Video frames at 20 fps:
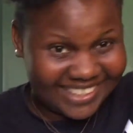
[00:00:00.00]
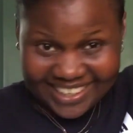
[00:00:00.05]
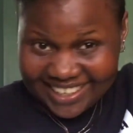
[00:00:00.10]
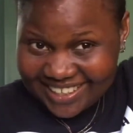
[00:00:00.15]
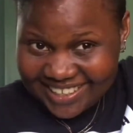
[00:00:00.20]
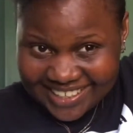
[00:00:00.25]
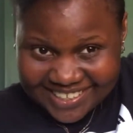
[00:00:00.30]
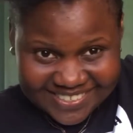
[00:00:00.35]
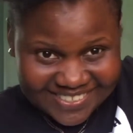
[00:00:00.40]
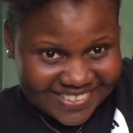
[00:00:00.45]
I
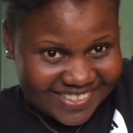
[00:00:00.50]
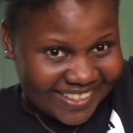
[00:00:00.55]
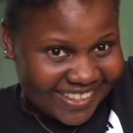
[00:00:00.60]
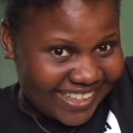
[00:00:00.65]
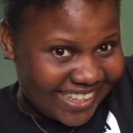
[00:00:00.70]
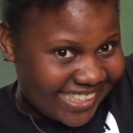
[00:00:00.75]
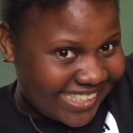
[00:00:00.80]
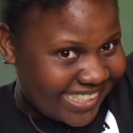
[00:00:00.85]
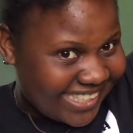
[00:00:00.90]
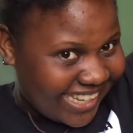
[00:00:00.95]
just don't
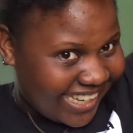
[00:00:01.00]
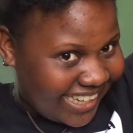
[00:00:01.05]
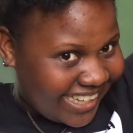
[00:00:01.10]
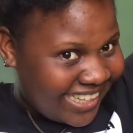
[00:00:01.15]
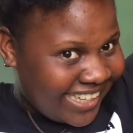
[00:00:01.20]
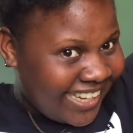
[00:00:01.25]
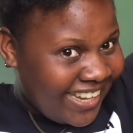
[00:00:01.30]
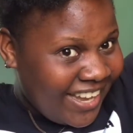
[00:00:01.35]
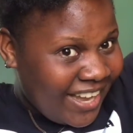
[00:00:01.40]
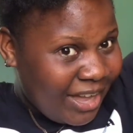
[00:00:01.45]
understand.
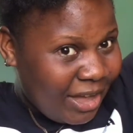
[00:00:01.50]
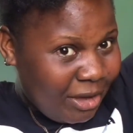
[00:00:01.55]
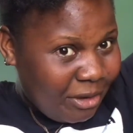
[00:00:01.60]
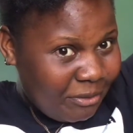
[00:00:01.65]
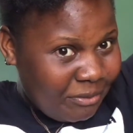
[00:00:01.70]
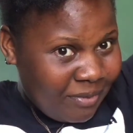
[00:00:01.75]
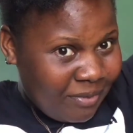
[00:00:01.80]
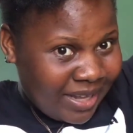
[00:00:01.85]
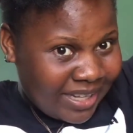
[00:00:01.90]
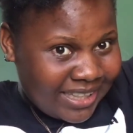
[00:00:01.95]

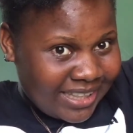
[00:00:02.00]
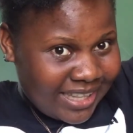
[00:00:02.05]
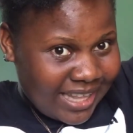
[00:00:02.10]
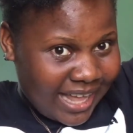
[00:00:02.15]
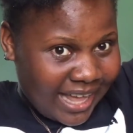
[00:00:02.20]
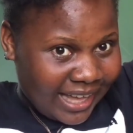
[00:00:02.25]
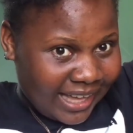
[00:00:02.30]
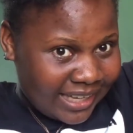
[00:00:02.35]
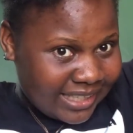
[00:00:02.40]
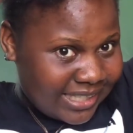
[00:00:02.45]
But
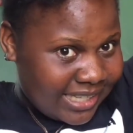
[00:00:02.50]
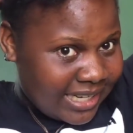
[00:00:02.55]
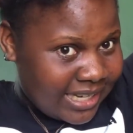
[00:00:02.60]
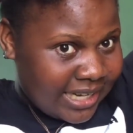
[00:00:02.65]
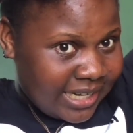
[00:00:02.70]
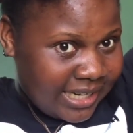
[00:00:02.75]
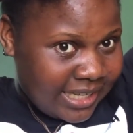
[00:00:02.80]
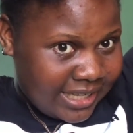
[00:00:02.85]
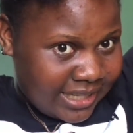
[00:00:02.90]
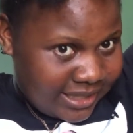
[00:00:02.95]
I
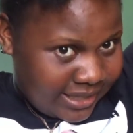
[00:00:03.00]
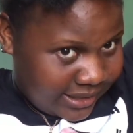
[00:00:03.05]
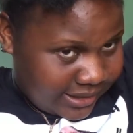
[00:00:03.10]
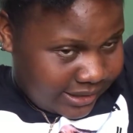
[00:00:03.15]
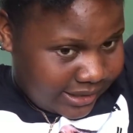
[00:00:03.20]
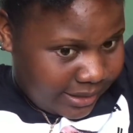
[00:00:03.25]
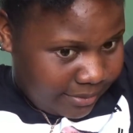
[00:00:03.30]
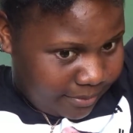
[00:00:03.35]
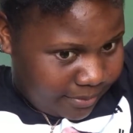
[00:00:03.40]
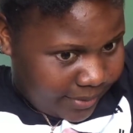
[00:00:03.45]
accidentally hit the
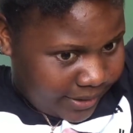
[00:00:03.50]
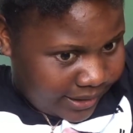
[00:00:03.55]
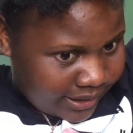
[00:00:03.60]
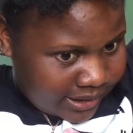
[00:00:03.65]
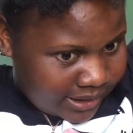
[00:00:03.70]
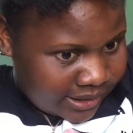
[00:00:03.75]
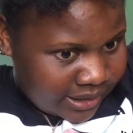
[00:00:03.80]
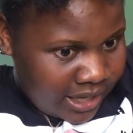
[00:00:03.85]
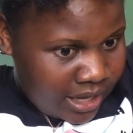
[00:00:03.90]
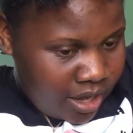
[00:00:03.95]
same part
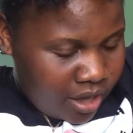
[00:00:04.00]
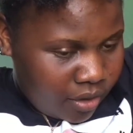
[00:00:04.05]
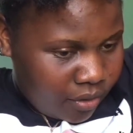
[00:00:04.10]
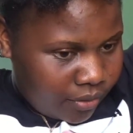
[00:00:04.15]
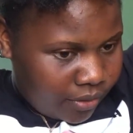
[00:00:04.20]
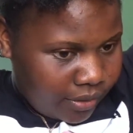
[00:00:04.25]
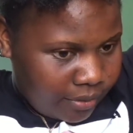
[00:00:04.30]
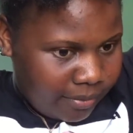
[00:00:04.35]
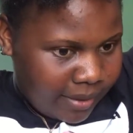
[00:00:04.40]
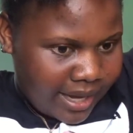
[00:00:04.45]

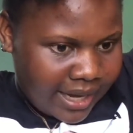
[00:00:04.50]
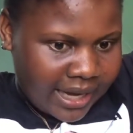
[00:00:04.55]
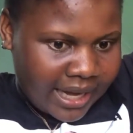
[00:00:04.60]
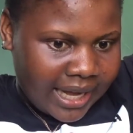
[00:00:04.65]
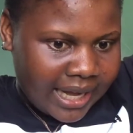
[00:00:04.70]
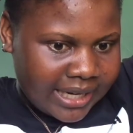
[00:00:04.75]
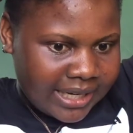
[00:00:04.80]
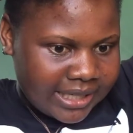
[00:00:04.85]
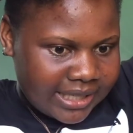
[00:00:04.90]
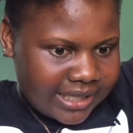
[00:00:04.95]
on the bunker,
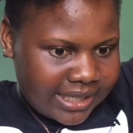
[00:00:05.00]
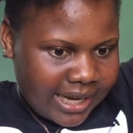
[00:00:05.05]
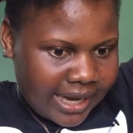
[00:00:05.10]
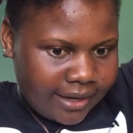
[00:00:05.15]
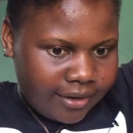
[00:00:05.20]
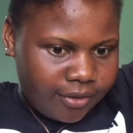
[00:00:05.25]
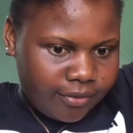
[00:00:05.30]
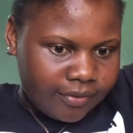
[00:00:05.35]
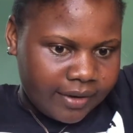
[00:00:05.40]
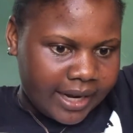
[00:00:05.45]
and it
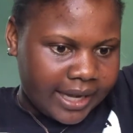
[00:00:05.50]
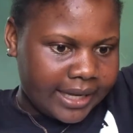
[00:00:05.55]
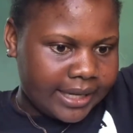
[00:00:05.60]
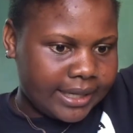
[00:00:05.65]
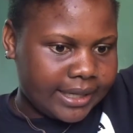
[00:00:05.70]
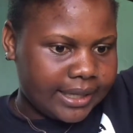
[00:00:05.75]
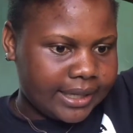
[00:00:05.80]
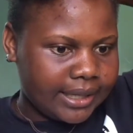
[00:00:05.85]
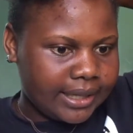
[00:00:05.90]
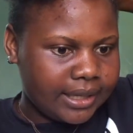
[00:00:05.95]
kind of like
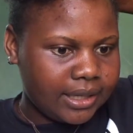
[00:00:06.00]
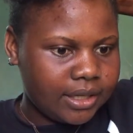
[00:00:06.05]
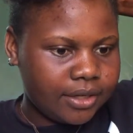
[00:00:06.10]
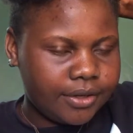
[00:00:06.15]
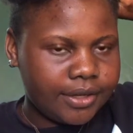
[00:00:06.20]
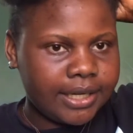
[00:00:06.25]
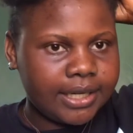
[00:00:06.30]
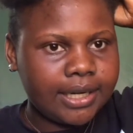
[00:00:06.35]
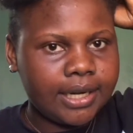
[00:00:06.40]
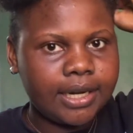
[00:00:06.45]

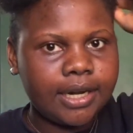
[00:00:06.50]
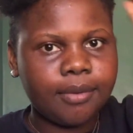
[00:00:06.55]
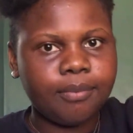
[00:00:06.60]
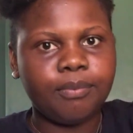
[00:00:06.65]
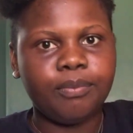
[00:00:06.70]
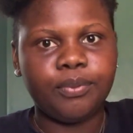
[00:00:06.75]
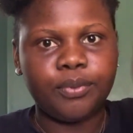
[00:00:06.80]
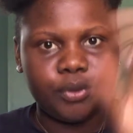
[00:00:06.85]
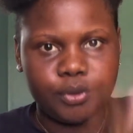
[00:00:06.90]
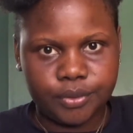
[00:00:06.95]
created a
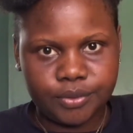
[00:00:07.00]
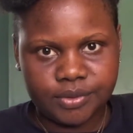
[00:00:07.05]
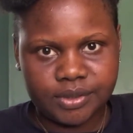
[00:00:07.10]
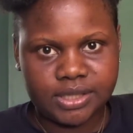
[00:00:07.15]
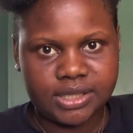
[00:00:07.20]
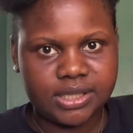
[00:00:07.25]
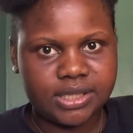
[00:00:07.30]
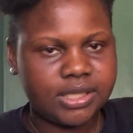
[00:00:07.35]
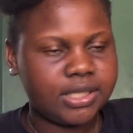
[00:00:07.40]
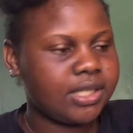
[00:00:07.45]

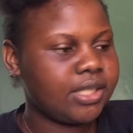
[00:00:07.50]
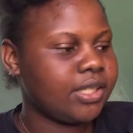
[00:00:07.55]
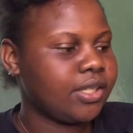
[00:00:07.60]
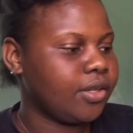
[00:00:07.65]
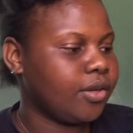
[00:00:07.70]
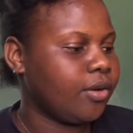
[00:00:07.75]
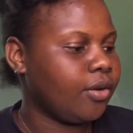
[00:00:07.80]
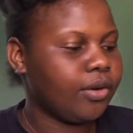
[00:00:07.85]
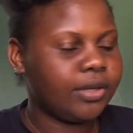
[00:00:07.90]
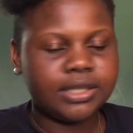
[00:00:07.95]
bruise
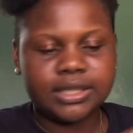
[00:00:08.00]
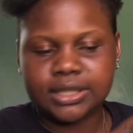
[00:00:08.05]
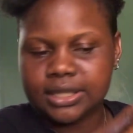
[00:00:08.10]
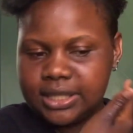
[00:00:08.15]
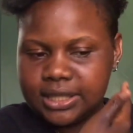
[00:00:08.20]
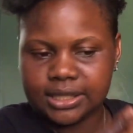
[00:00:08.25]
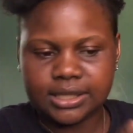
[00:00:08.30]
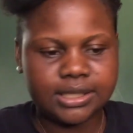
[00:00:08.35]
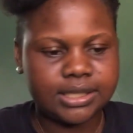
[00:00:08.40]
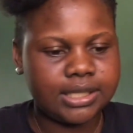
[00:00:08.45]
on
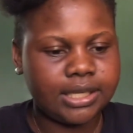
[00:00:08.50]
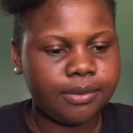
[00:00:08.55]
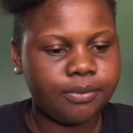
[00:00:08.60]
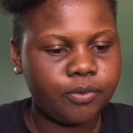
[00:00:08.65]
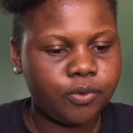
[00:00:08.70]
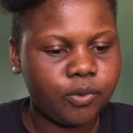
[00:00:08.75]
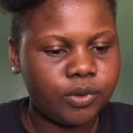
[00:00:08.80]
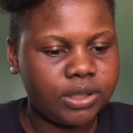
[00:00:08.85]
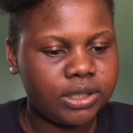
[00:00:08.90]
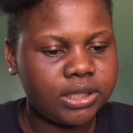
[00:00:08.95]
this same
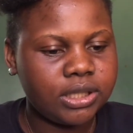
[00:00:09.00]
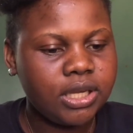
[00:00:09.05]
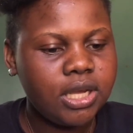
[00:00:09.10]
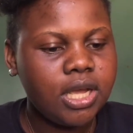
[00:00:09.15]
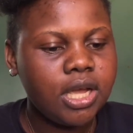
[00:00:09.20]
wound.